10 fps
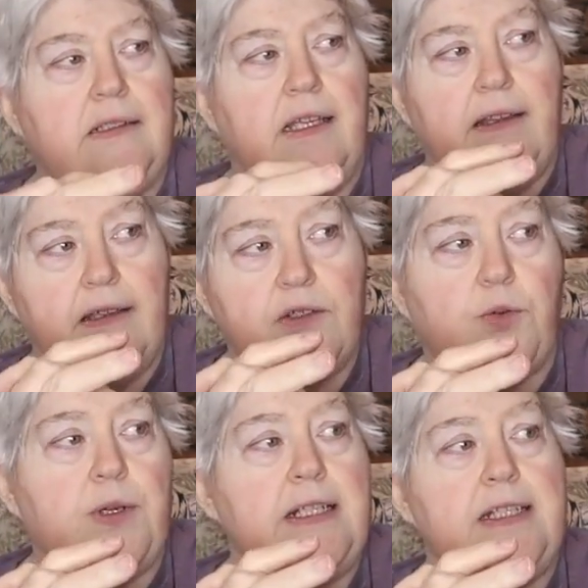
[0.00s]
I think,
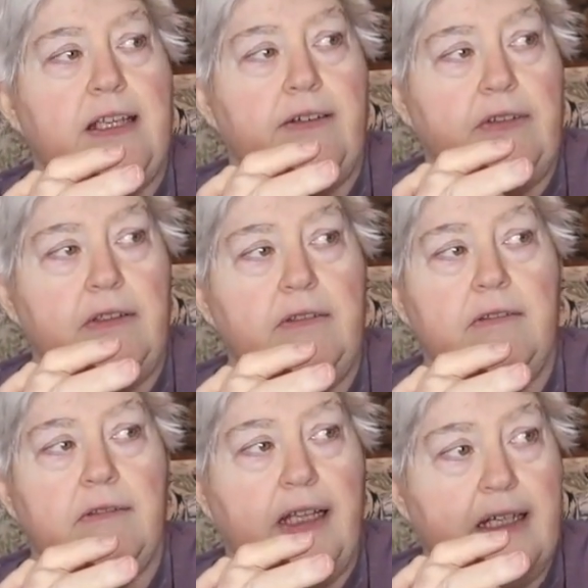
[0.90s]
27
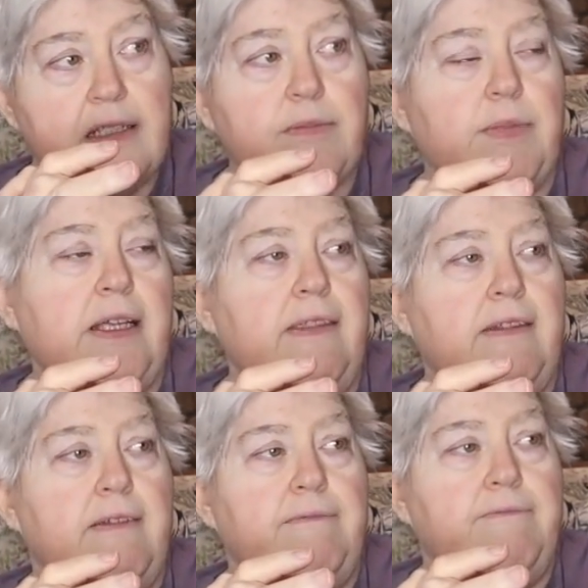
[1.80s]
last month.
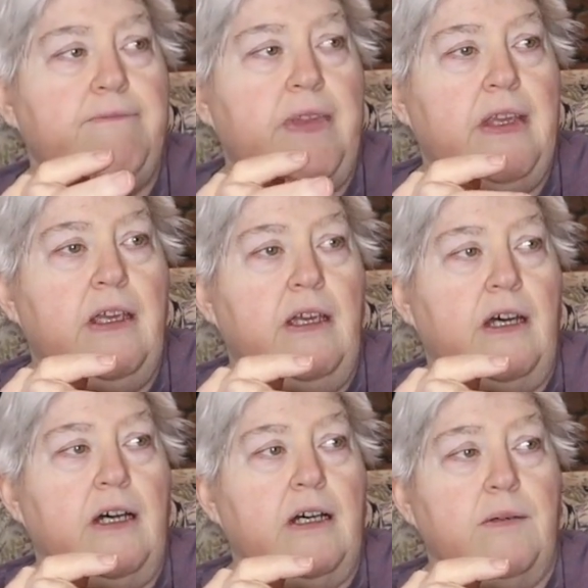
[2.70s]

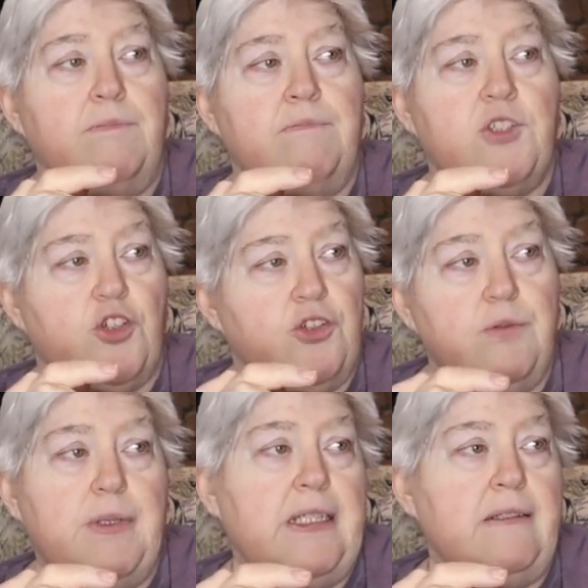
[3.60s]
Um, turned
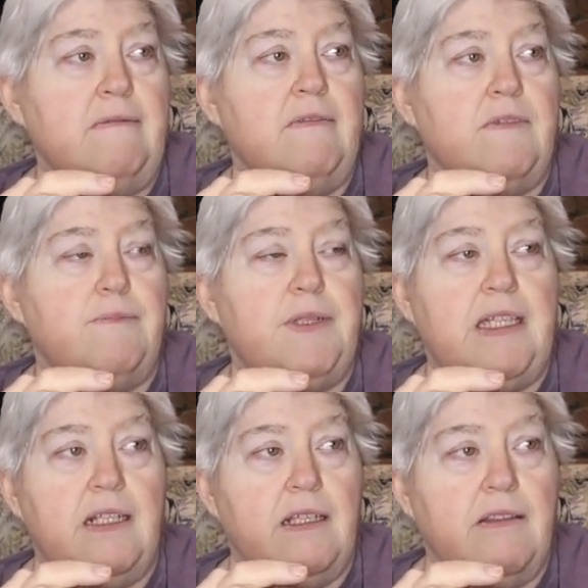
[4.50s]
them in
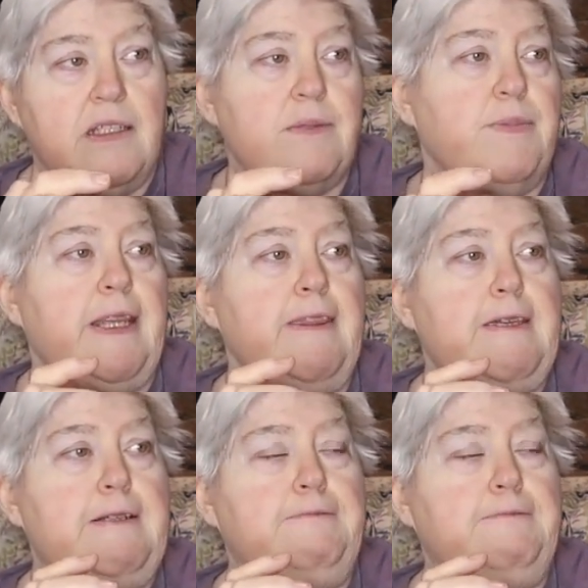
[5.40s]
beginning of this month.